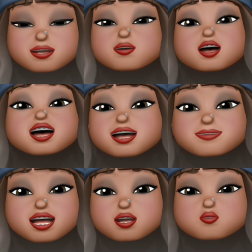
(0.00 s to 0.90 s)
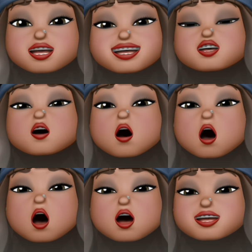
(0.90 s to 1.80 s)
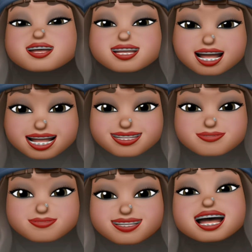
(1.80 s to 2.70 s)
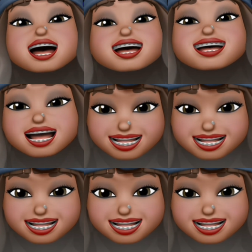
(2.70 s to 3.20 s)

your email address, all of that. Lock it